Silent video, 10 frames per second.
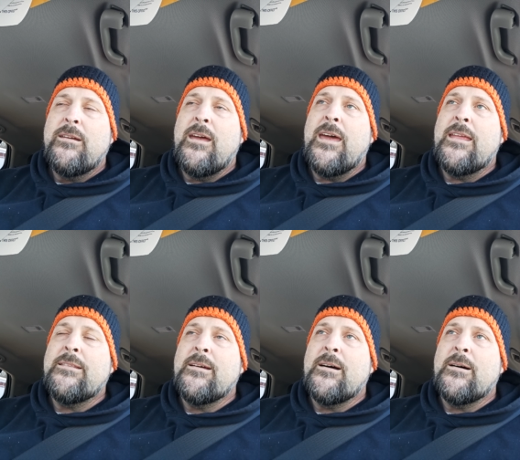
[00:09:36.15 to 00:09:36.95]

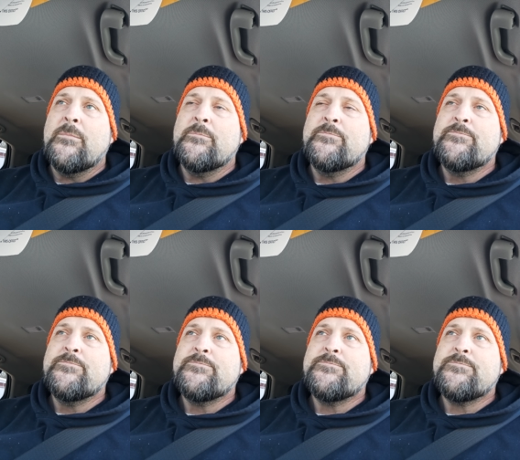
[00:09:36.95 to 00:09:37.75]
And um,
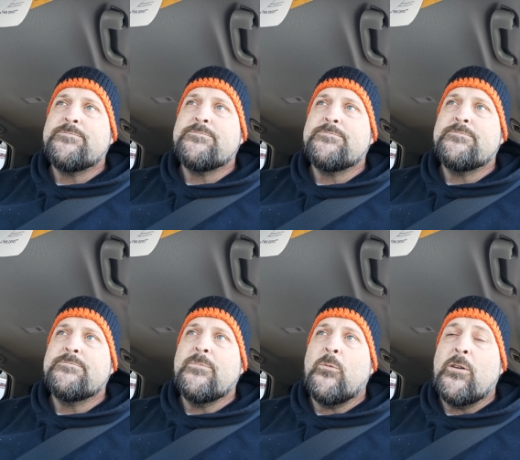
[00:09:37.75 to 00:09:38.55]

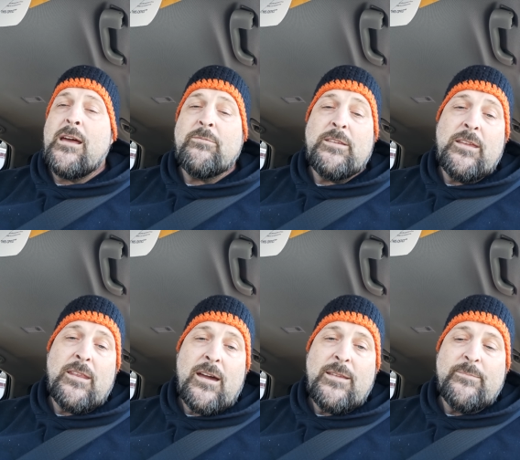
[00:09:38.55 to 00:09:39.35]
we're going to have to
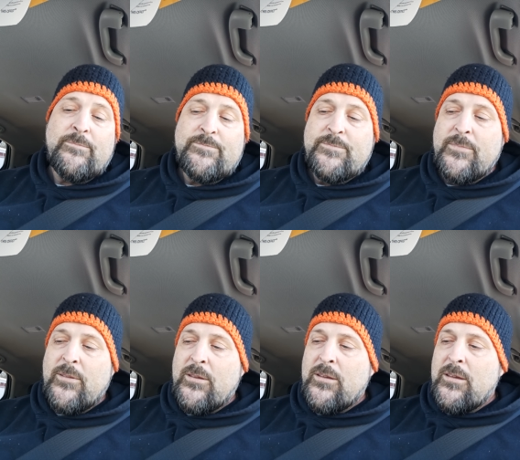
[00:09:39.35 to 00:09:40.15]
unite.
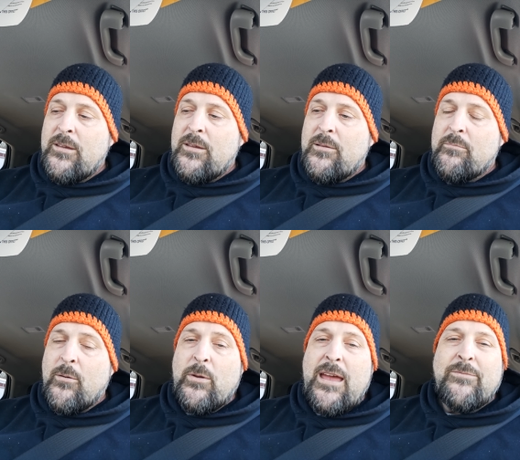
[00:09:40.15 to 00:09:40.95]

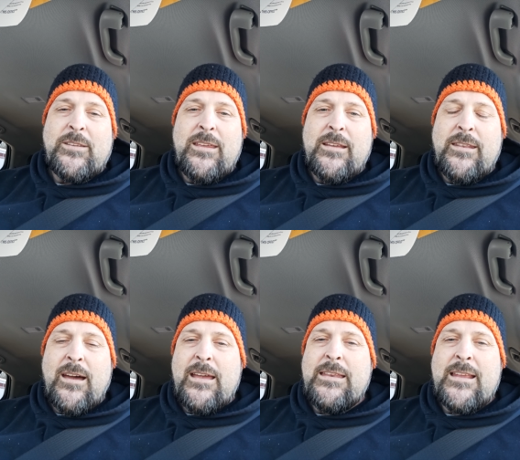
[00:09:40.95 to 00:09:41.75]
But we have to
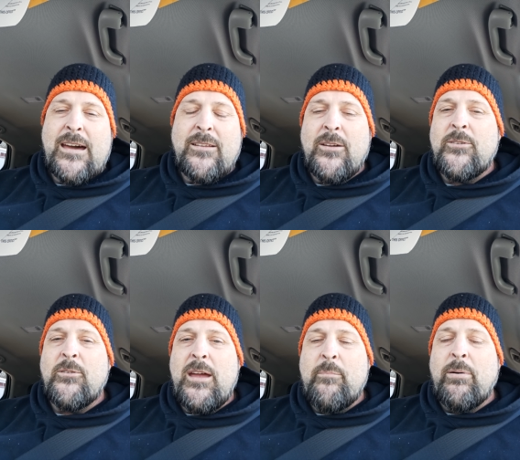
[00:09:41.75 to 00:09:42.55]
unite not
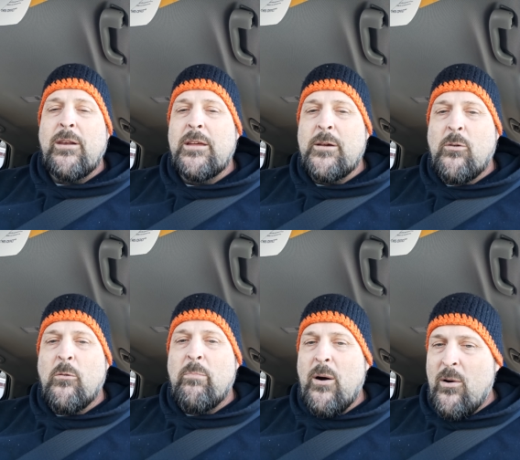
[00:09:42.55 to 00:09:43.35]
under a
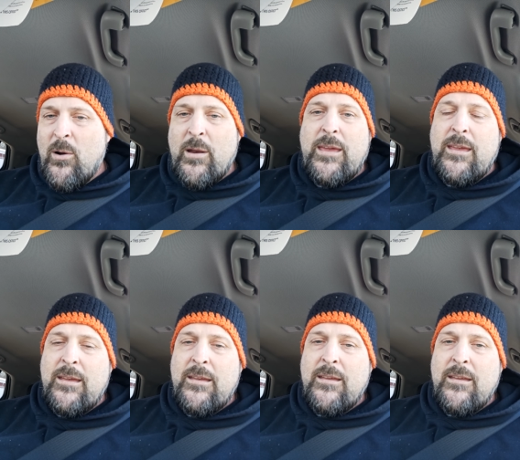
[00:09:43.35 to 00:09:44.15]
political
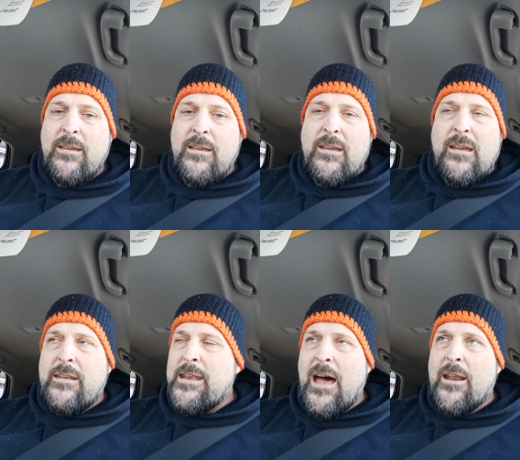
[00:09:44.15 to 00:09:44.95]
party,
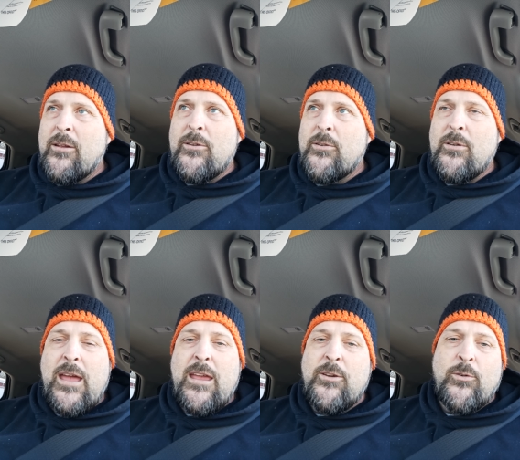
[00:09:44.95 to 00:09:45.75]
not under
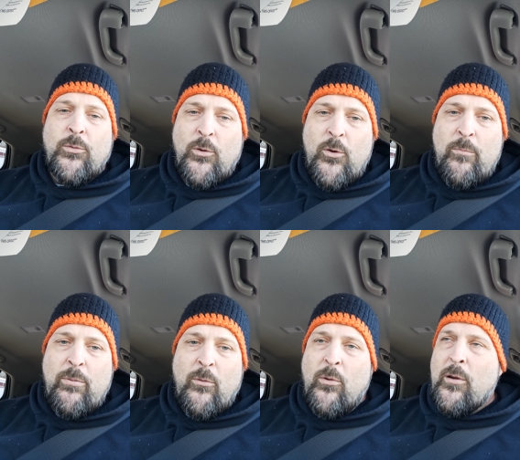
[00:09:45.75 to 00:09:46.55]
a group
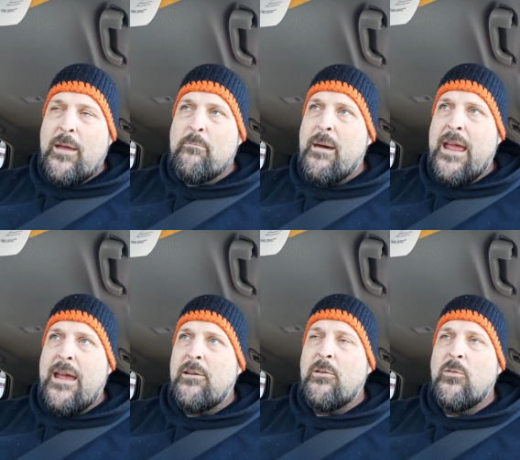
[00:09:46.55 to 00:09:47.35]
or a
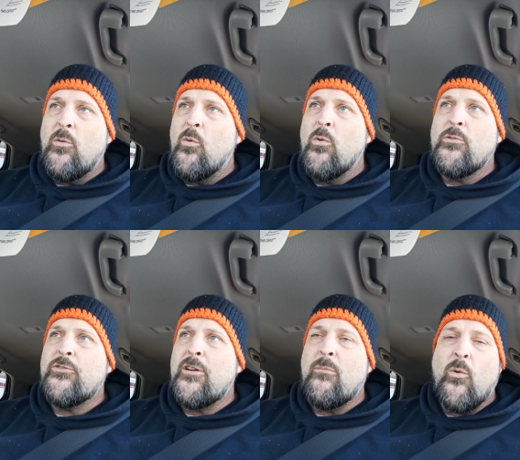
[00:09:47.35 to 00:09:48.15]
banner or
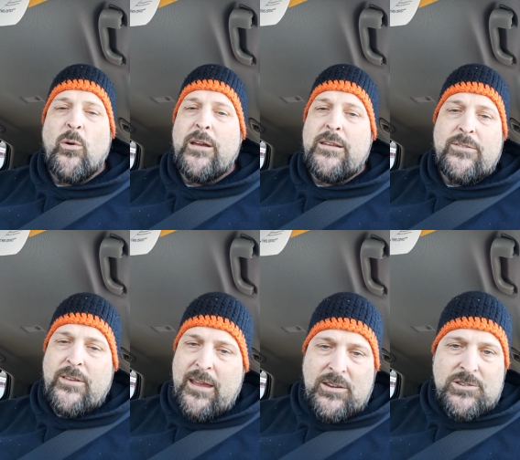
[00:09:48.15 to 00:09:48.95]
some
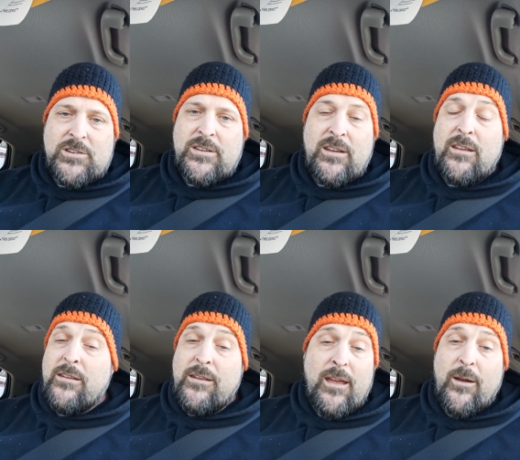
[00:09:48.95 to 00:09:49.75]
organization.
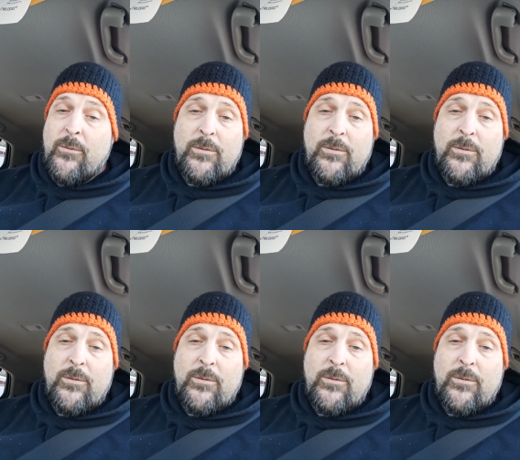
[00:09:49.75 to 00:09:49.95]
No.